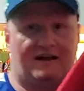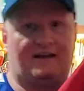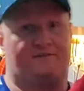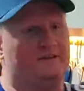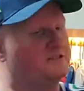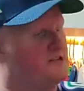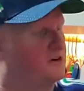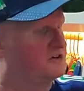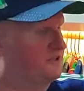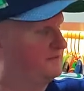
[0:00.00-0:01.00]
I got this
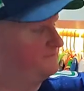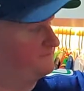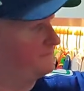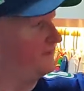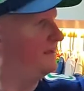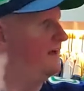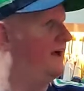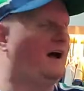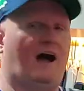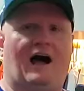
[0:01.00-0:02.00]
jersey.
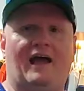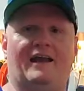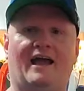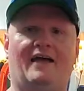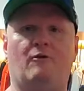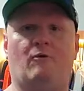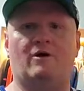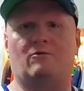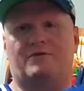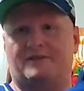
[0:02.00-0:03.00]
I had had the
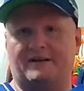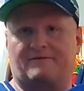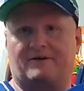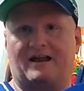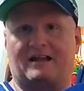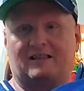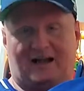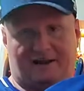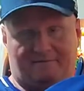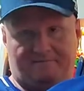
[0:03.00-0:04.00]
one with the different
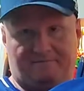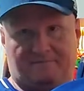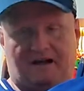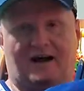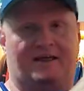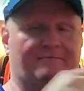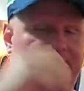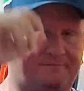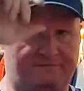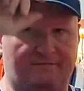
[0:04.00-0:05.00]
neckline on it.
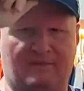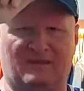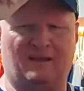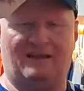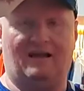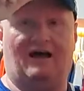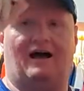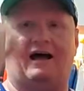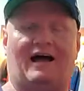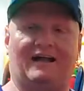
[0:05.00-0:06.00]

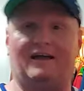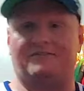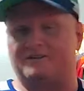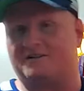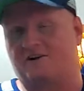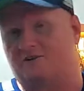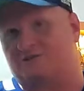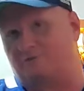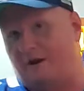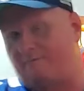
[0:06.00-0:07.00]
I got this
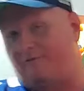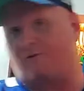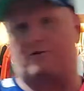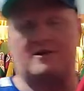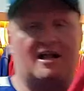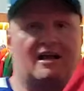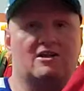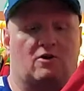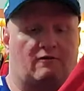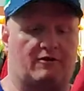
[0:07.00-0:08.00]
jersey right before the
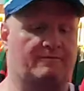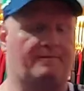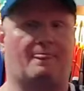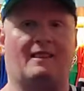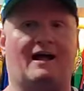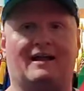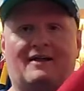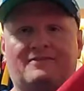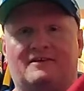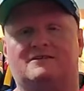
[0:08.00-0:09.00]
changeover. I
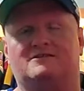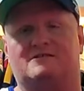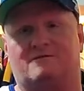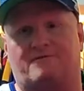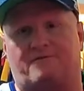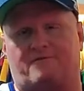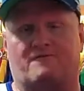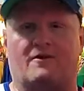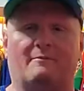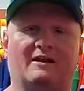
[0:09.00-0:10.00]
got this
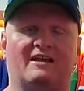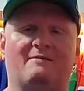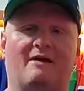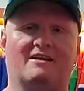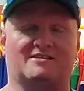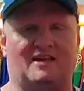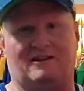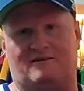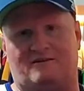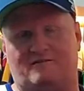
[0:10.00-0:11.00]
from an eBay
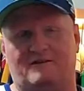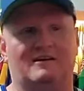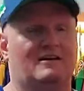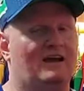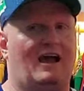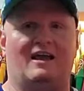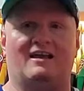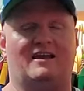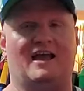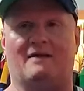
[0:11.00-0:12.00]
seller.
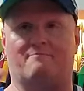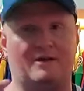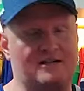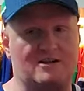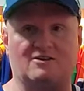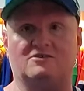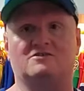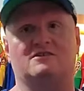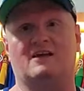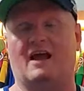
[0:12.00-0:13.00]
He had
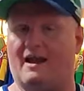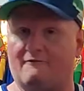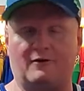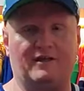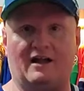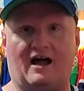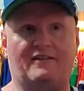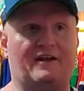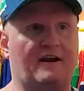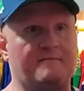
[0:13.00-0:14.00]
pictures, everything on
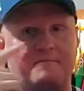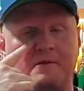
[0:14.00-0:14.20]
there